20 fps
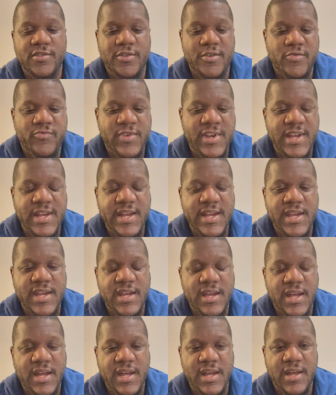So
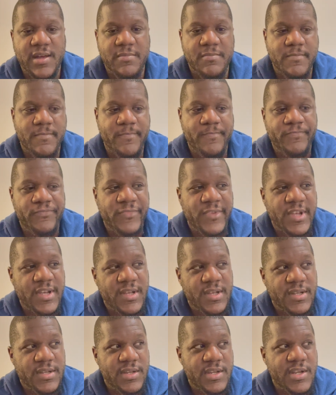really, um,
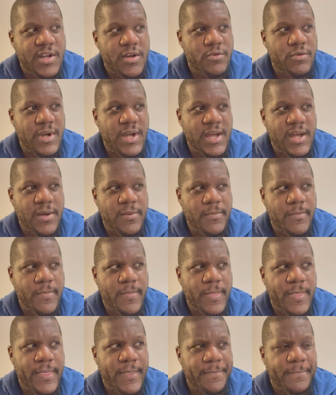you know,
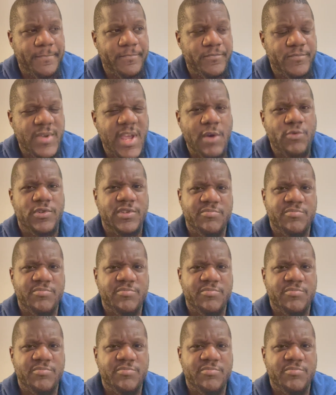um, yeah, was